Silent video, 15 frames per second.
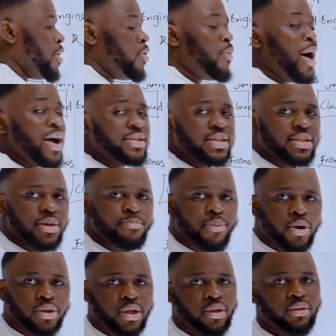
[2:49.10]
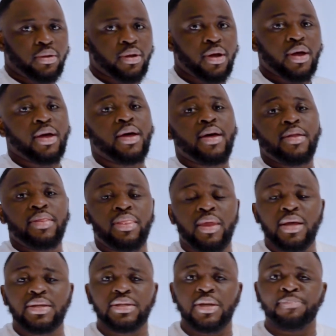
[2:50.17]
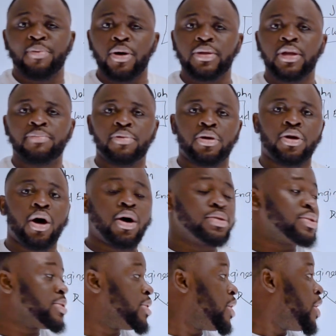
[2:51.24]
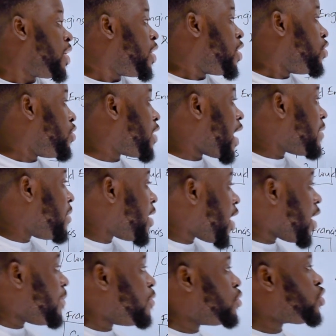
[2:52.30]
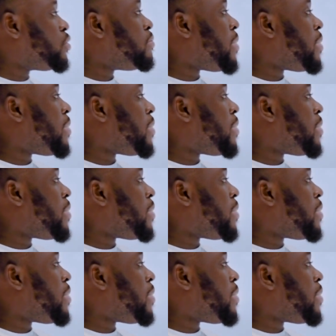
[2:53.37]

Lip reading: Why is this important? This is important because you can be able to